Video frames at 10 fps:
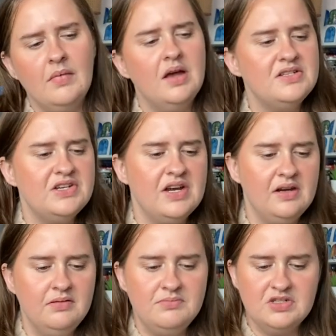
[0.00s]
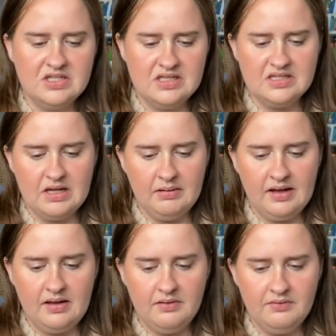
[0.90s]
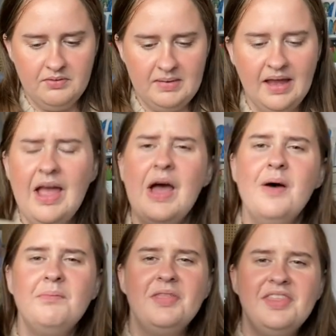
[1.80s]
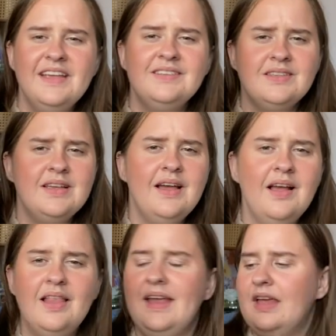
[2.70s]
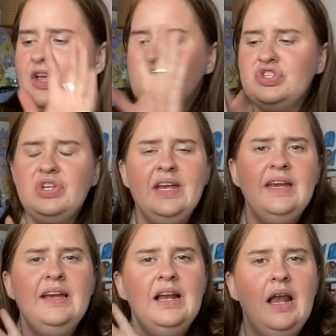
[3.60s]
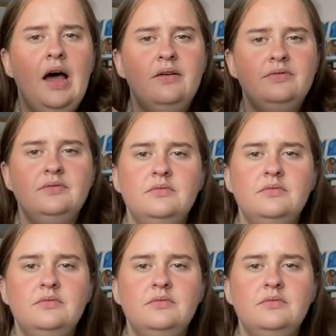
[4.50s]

I don't know, doesn't sound like for me. But this, like, she loves